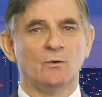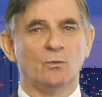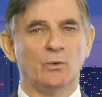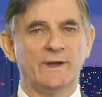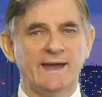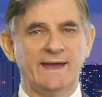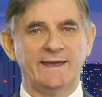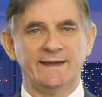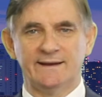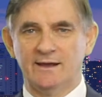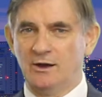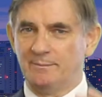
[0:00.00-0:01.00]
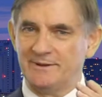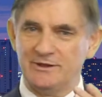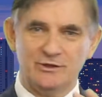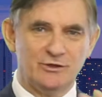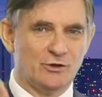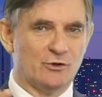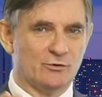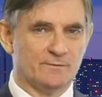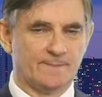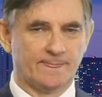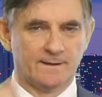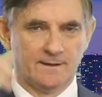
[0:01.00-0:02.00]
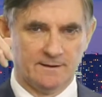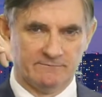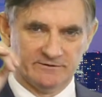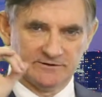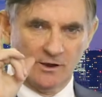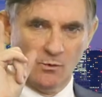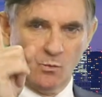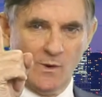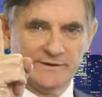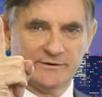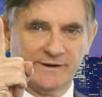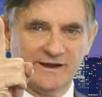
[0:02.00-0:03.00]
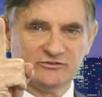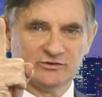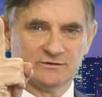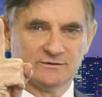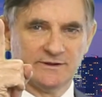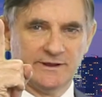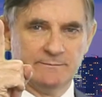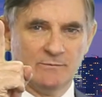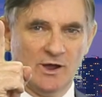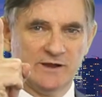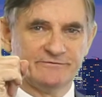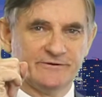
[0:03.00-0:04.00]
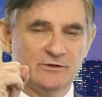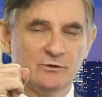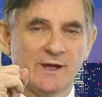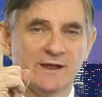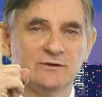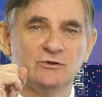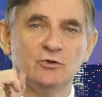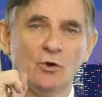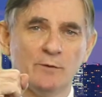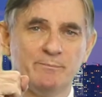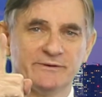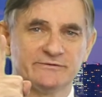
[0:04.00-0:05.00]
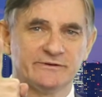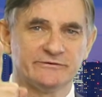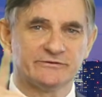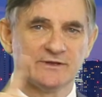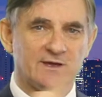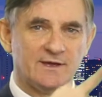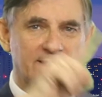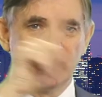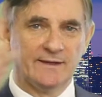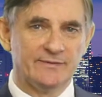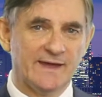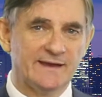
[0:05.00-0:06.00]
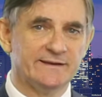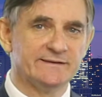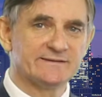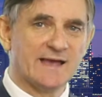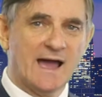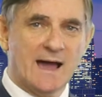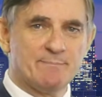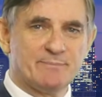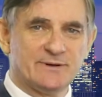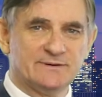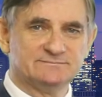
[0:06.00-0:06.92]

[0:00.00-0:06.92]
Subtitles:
We are here to help you. We've only got one direction in mind for you and your business, and that is up.